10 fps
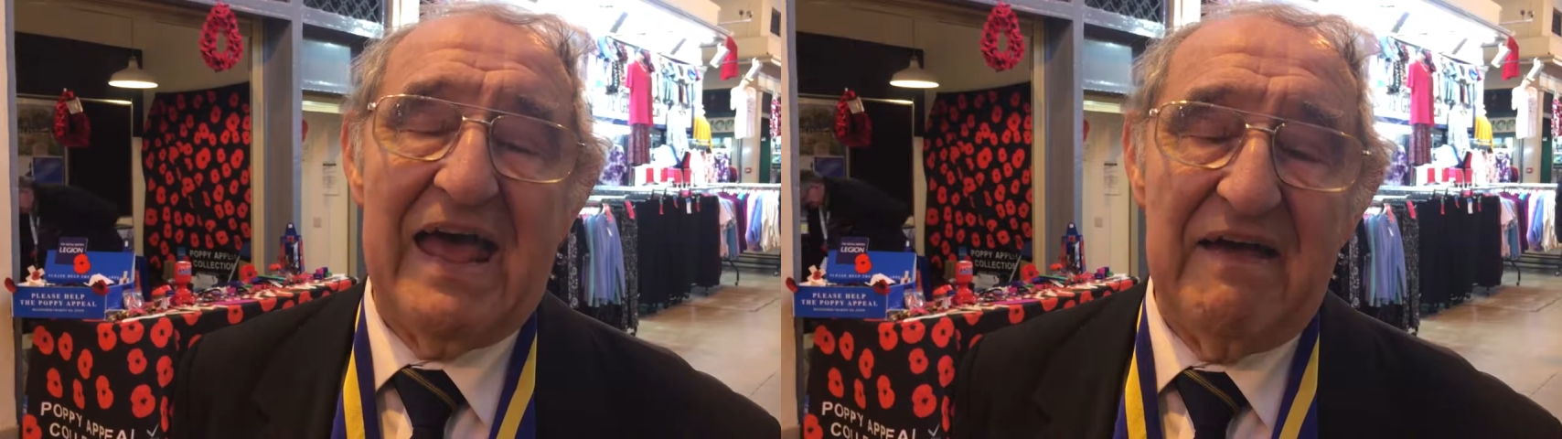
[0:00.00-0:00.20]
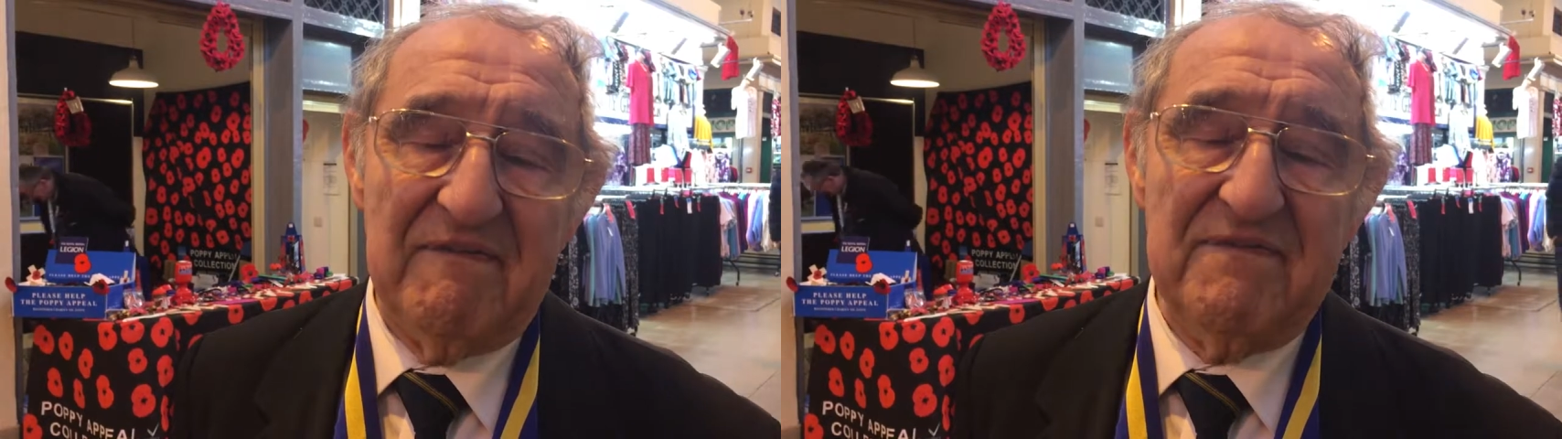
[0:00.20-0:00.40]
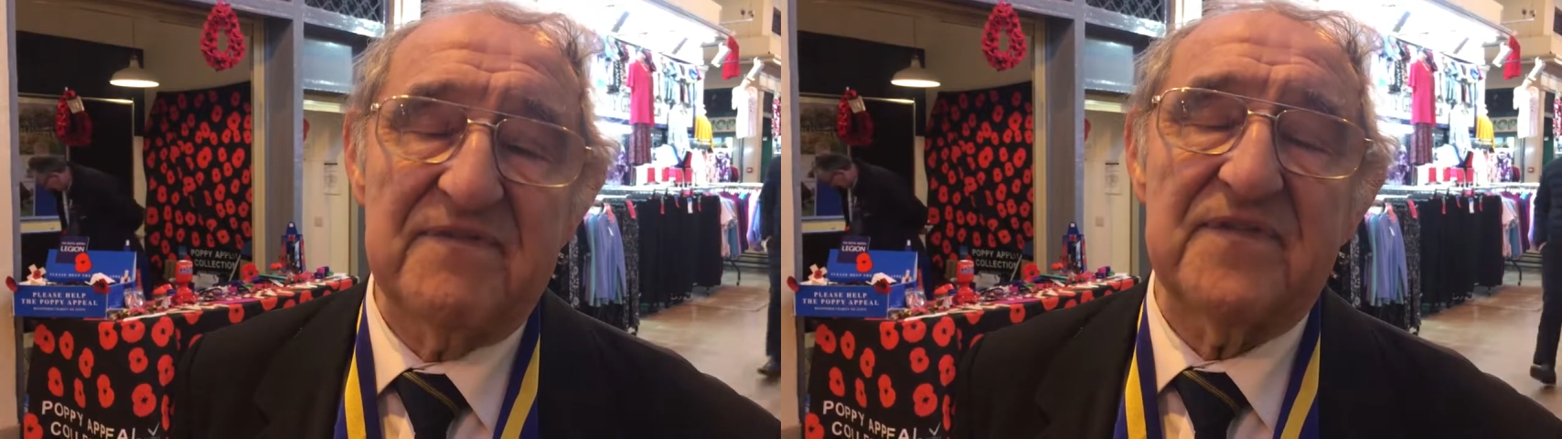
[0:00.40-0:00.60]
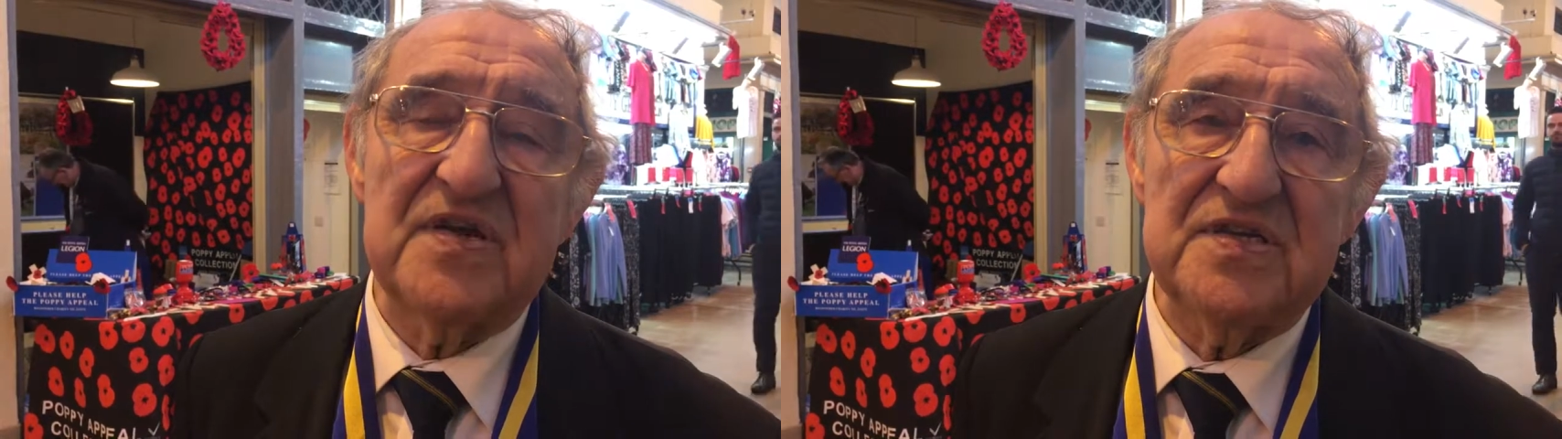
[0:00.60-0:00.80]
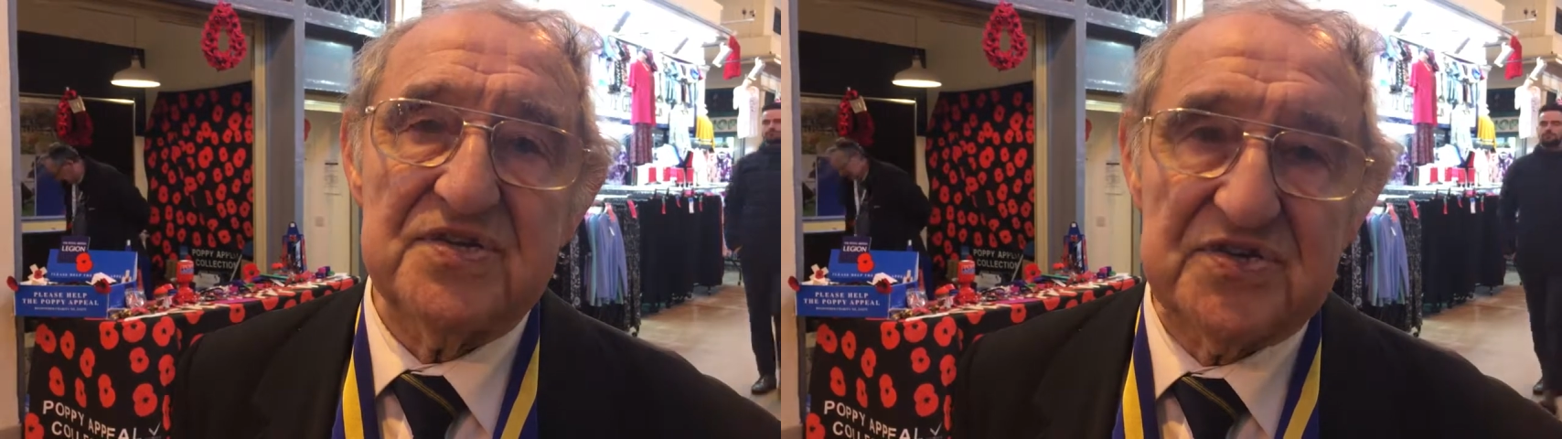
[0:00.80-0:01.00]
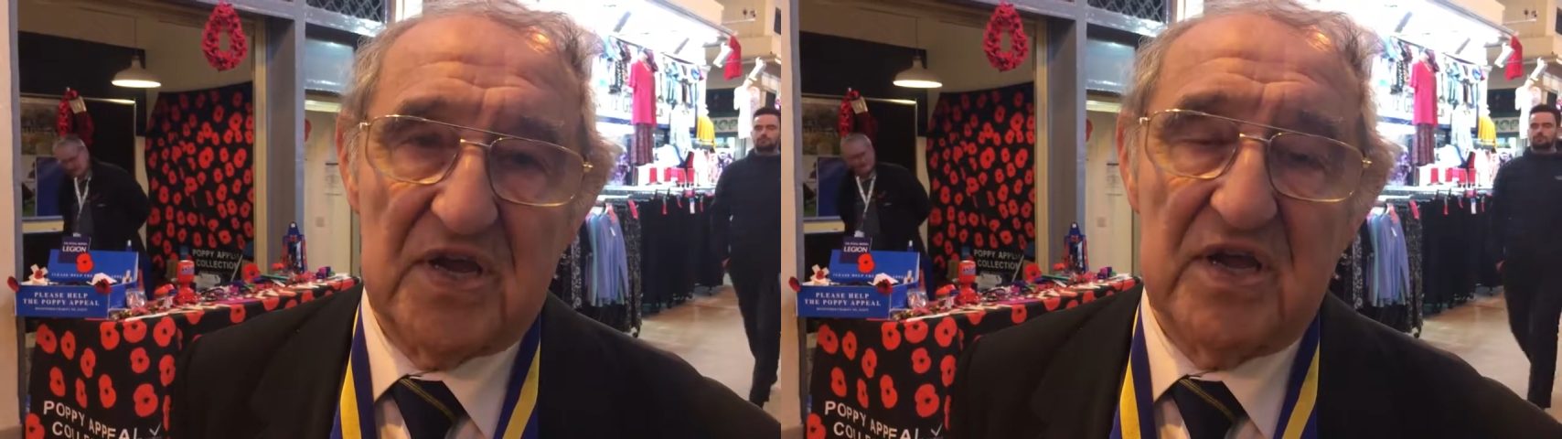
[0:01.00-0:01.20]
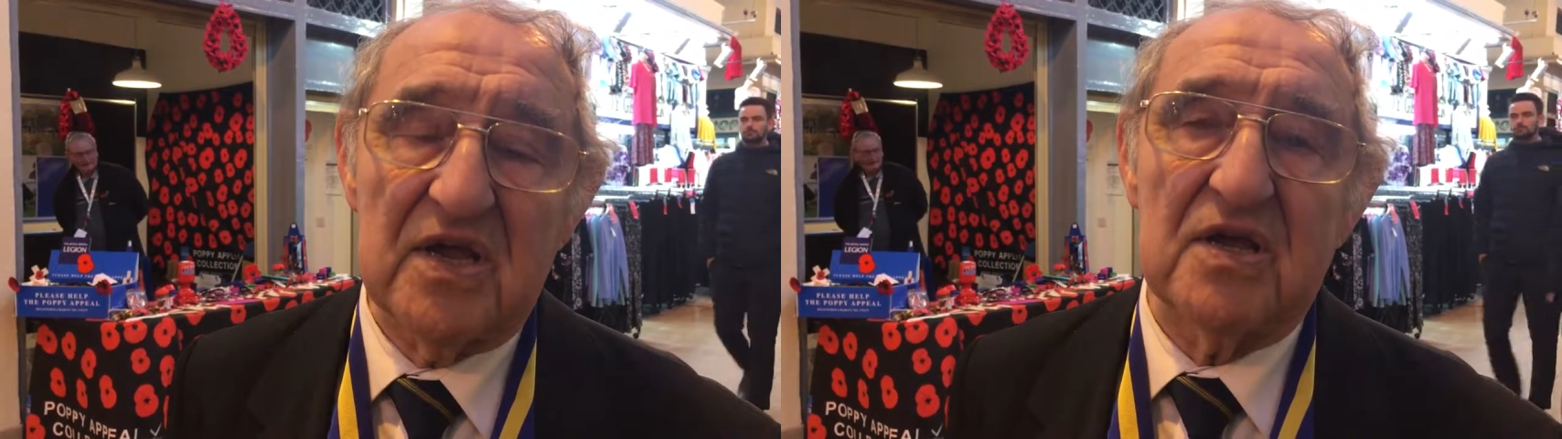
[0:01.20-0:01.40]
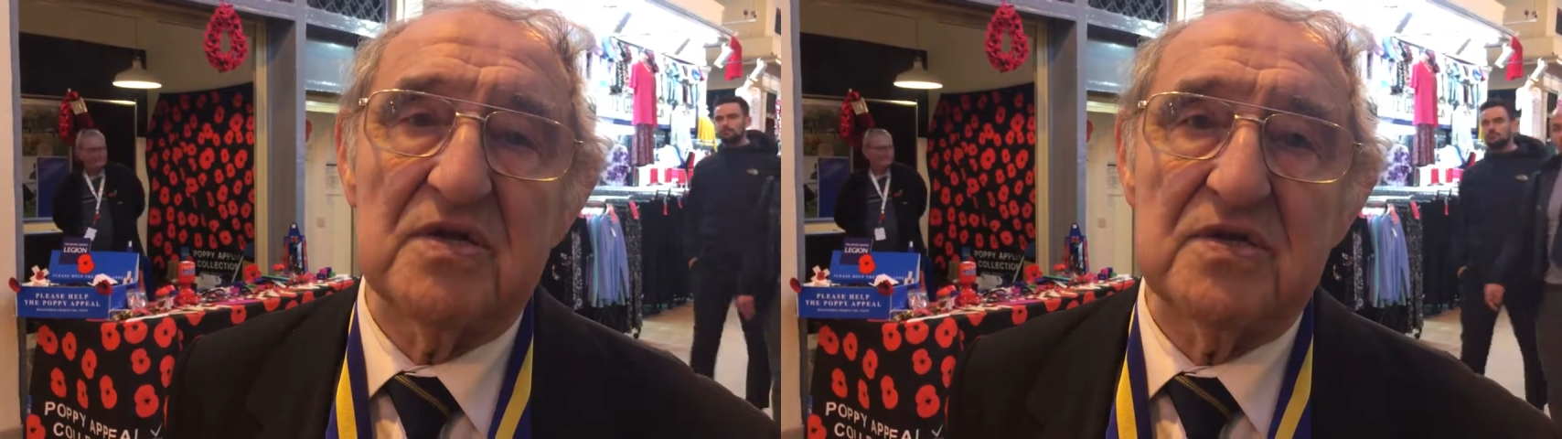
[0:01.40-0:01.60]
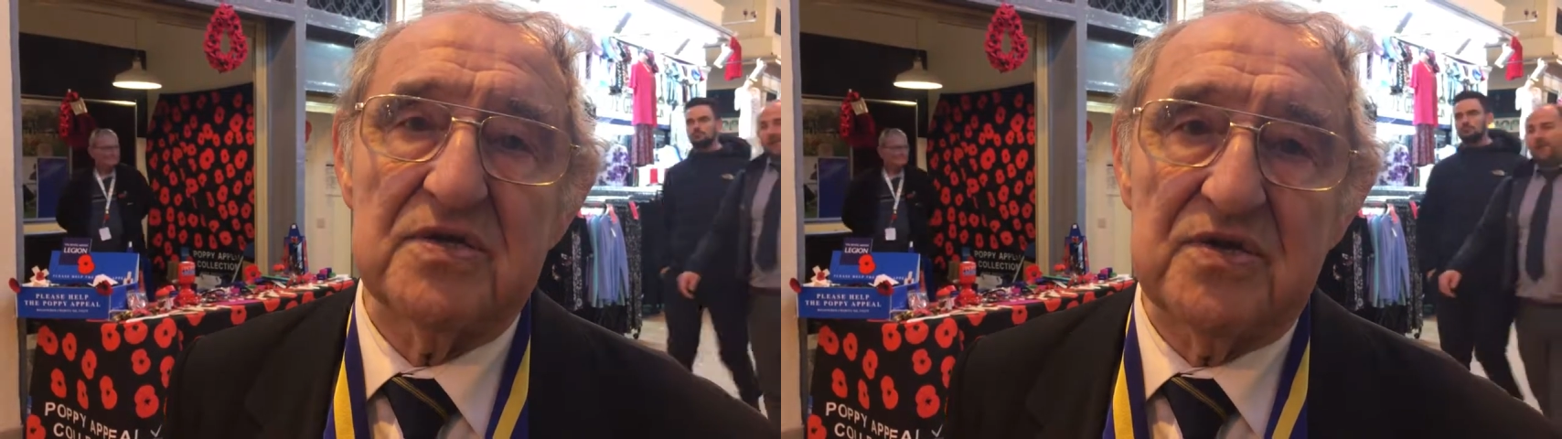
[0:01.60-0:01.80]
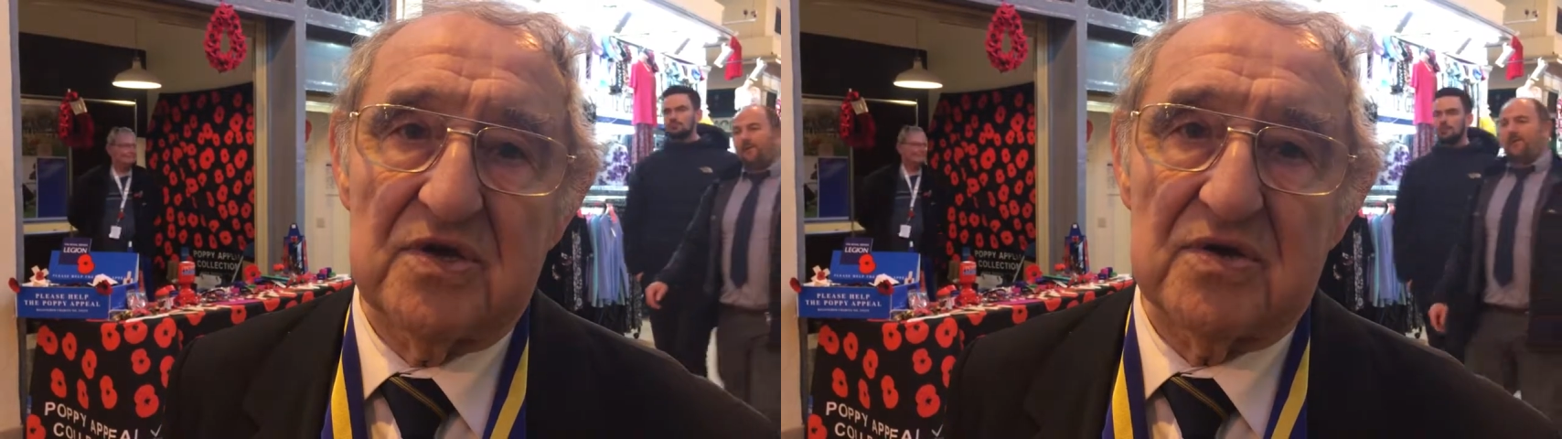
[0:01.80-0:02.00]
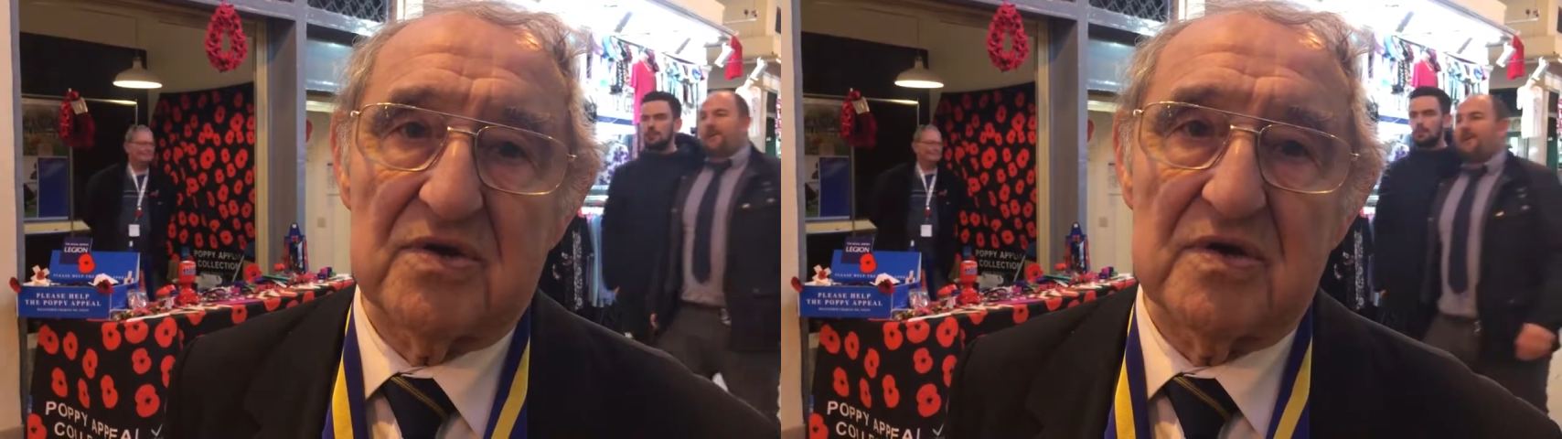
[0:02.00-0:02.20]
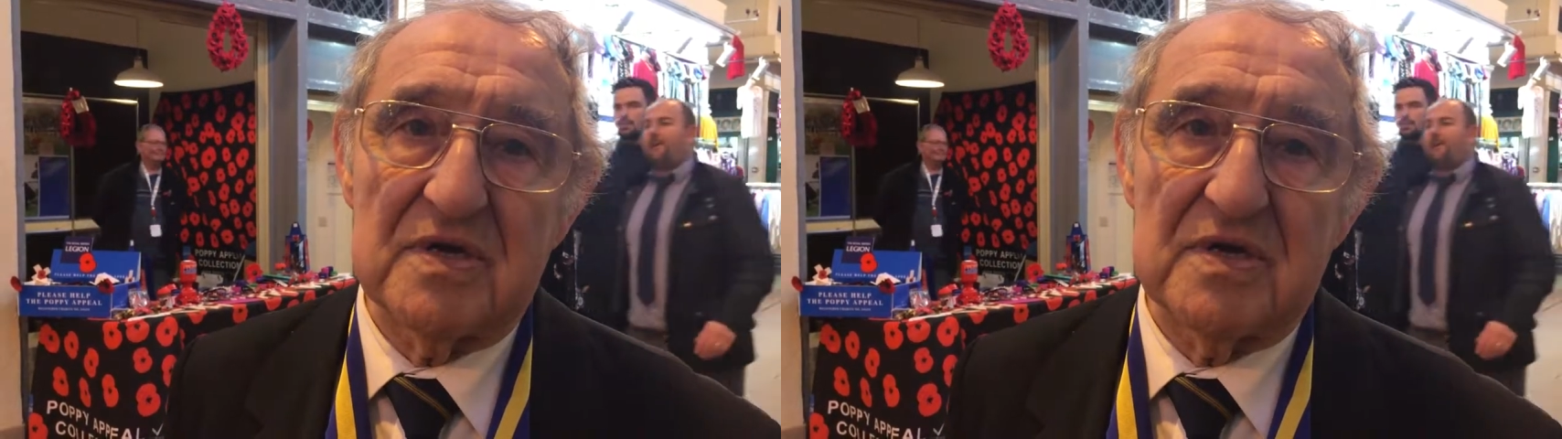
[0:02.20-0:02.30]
every single year.